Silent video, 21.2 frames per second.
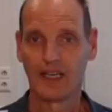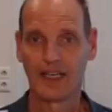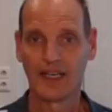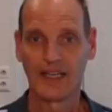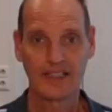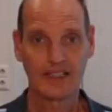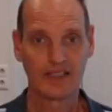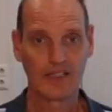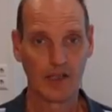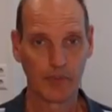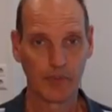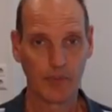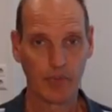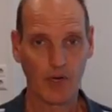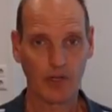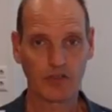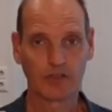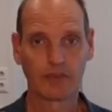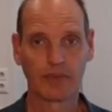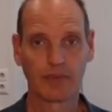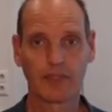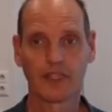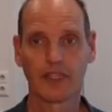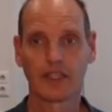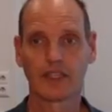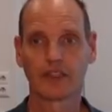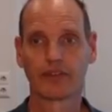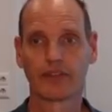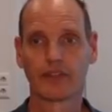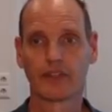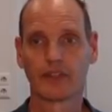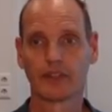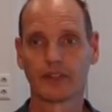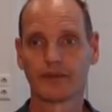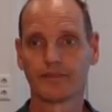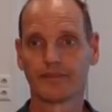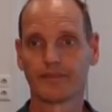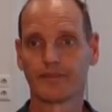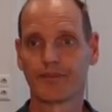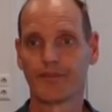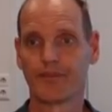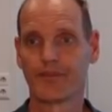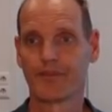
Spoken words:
It's an approximate interval,